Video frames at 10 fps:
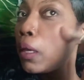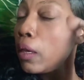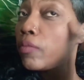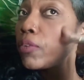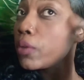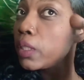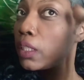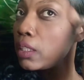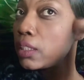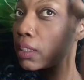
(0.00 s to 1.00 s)
And for
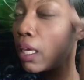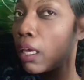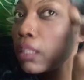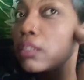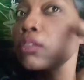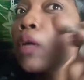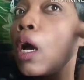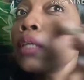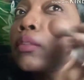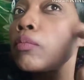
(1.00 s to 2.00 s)
goodness sakes, you
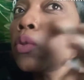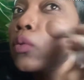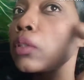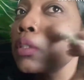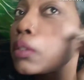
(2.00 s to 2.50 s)
guys, I'm using the